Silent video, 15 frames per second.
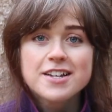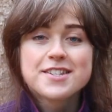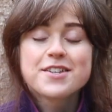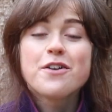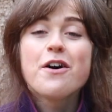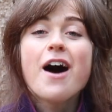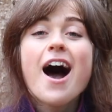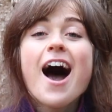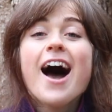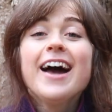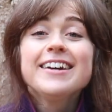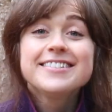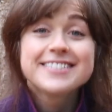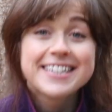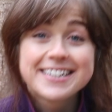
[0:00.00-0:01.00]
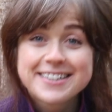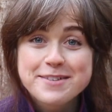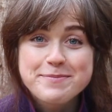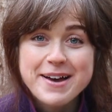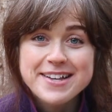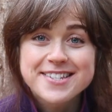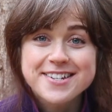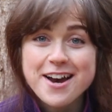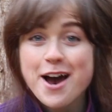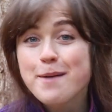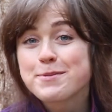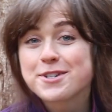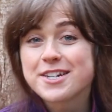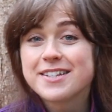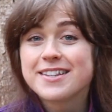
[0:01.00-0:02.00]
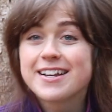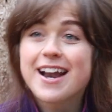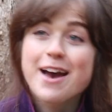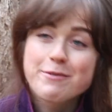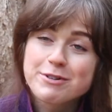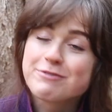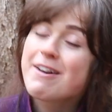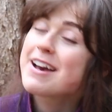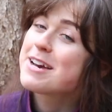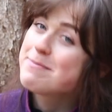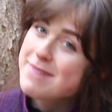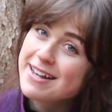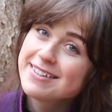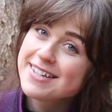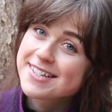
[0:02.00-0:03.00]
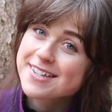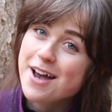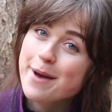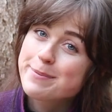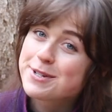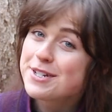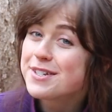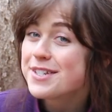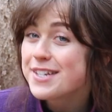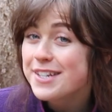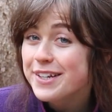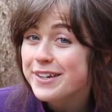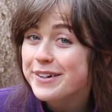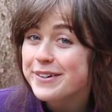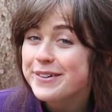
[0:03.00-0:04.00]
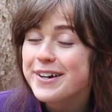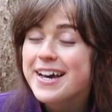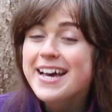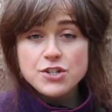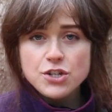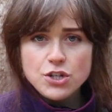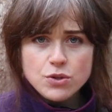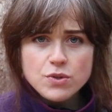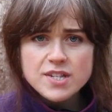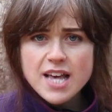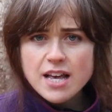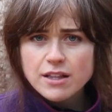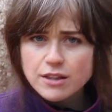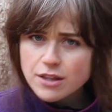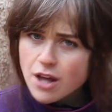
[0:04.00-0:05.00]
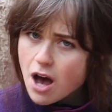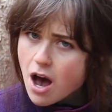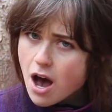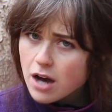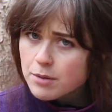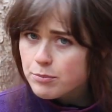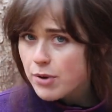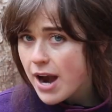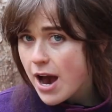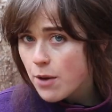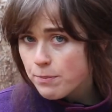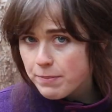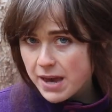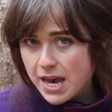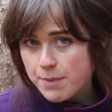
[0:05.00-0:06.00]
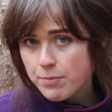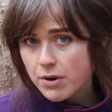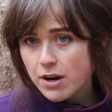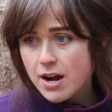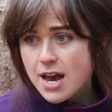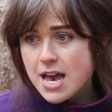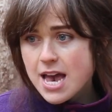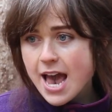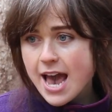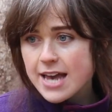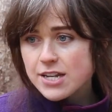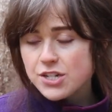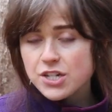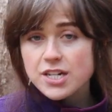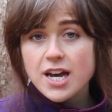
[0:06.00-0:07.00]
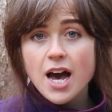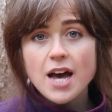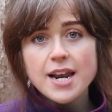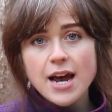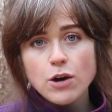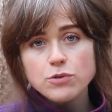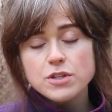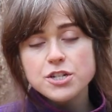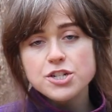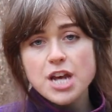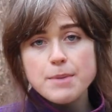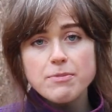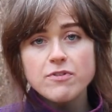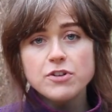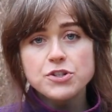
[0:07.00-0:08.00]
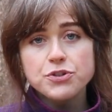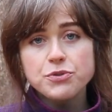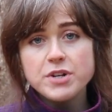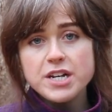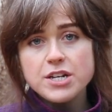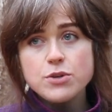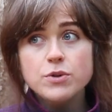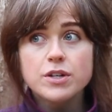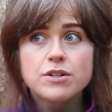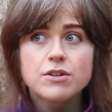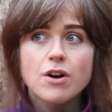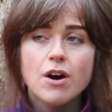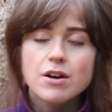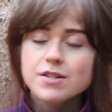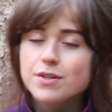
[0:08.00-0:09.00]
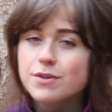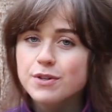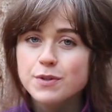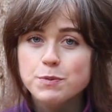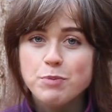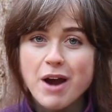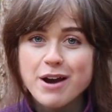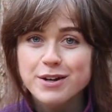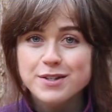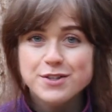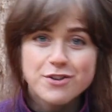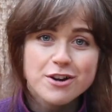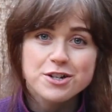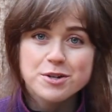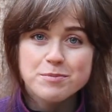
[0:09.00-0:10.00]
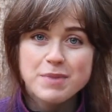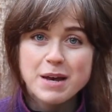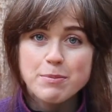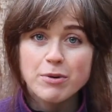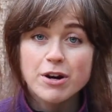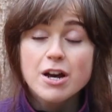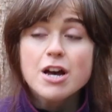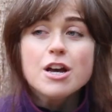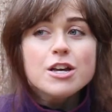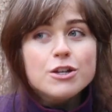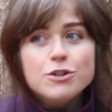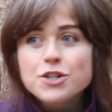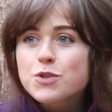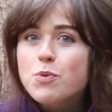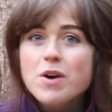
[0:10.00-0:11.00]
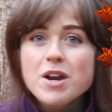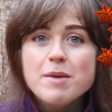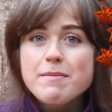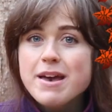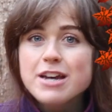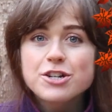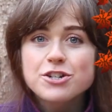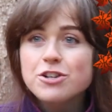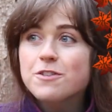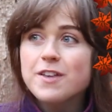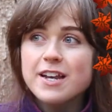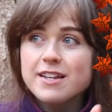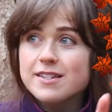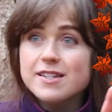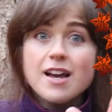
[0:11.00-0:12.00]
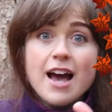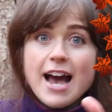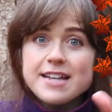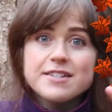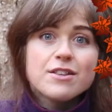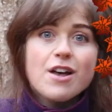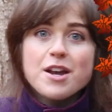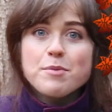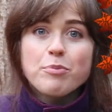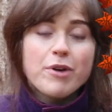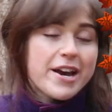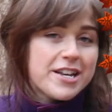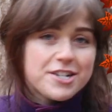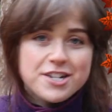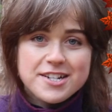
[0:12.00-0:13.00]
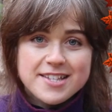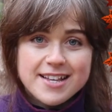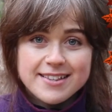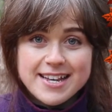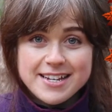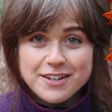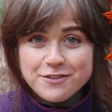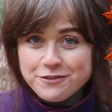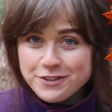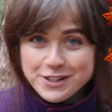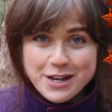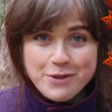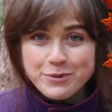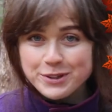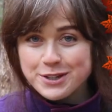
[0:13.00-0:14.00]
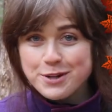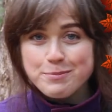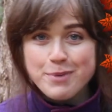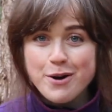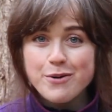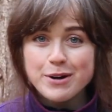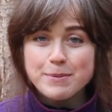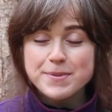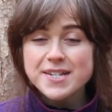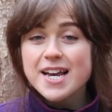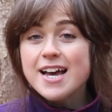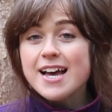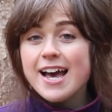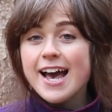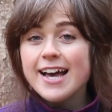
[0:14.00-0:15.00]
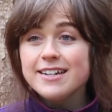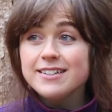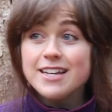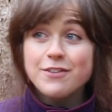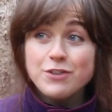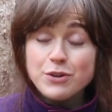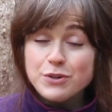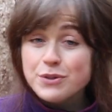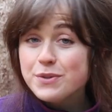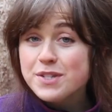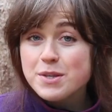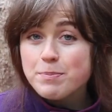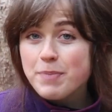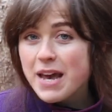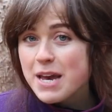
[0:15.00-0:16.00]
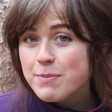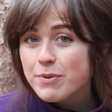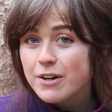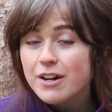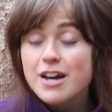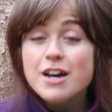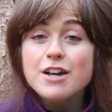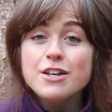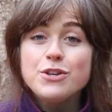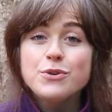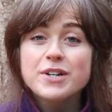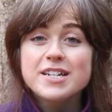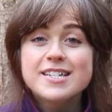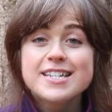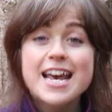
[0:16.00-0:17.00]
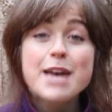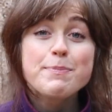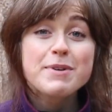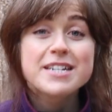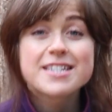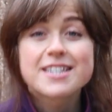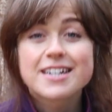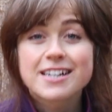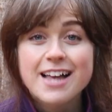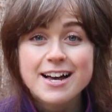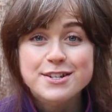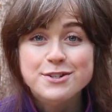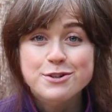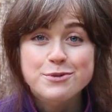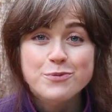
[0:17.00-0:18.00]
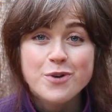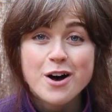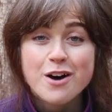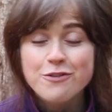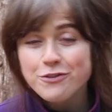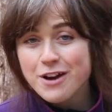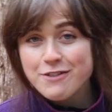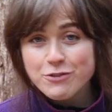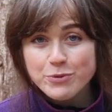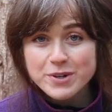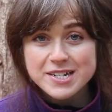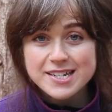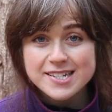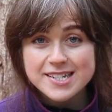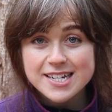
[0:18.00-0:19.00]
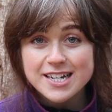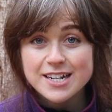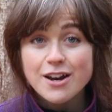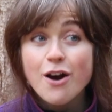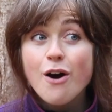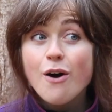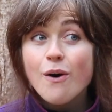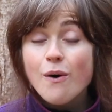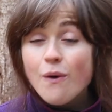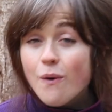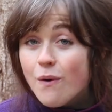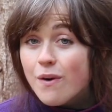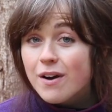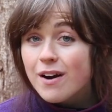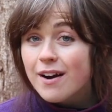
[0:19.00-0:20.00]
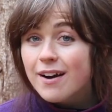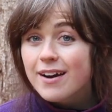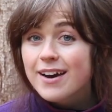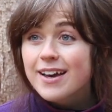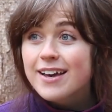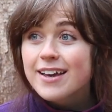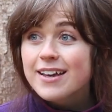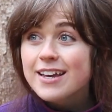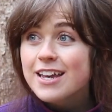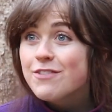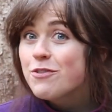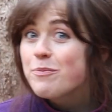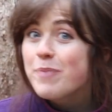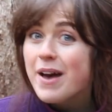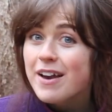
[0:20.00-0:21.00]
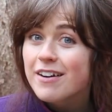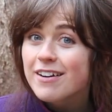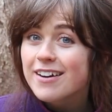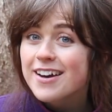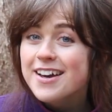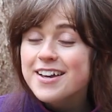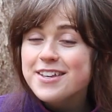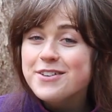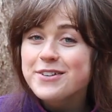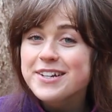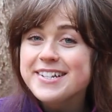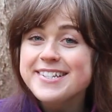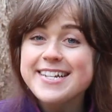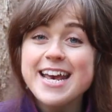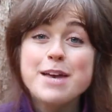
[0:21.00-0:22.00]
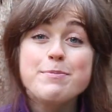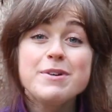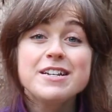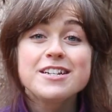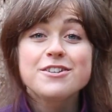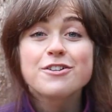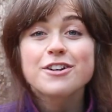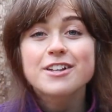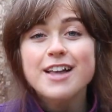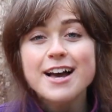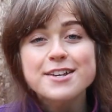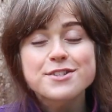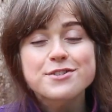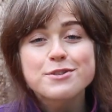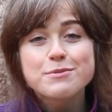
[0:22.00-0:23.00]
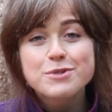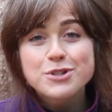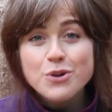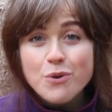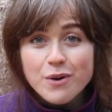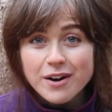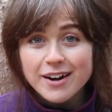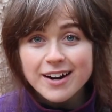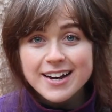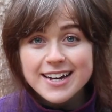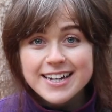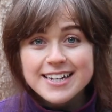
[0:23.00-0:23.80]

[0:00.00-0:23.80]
So I think the best option, and I would recommend this option to you, is to use that long brown paper and to cut out the shape of a tree. You can also use brown construction paper. You just want to make sure that it has a lot of branches that they can fill out with their poems. And if you use the paper, you can tape it to the classroom wall for everyone to see, or even better, you can tape it to your classroom door.